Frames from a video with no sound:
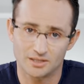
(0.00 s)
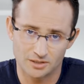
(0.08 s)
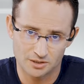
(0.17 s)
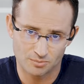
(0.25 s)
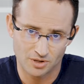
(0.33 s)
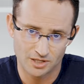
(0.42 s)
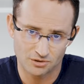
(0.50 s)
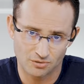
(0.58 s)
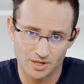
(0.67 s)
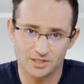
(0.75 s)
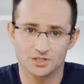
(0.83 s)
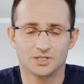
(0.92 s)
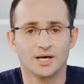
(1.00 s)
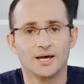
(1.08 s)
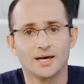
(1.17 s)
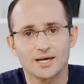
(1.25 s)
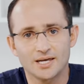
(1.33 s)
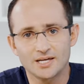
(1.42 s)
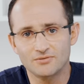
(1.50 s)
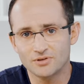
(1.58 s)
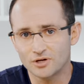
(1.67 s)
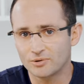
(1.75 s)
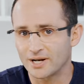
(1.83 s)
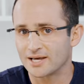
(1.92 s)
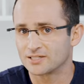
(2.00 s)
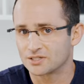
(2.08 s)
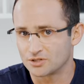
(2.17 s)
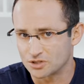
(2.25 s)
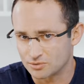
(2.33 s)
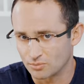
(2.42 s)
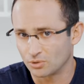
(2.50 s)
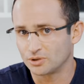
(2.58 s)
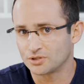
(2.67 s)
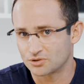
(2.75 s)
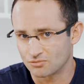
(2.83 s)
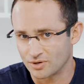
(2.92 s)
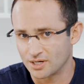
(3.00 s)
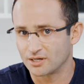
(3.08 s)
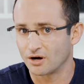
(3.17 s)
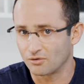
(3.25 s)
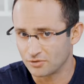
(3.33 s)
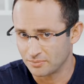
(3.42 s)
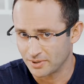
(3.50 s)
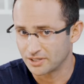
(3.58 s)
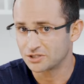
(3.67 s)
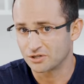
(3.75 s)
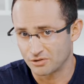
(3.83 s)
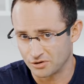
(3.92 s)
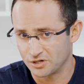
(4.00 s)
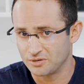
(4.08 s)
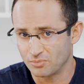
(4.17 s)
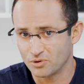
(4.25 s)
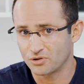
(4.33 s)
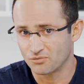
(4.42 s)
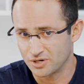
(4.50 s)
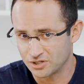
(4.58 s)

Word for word: in this price range, even though it has the smallest screen of the bunch at 13.3